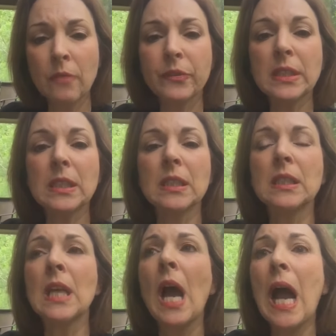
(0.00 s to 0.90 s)
this
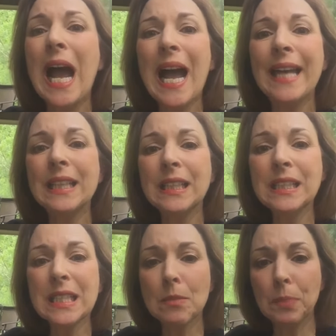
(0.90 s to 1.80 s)
is highly
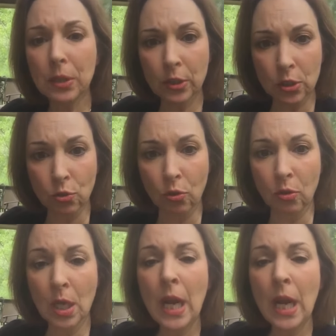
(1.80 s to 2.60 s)
spiritual,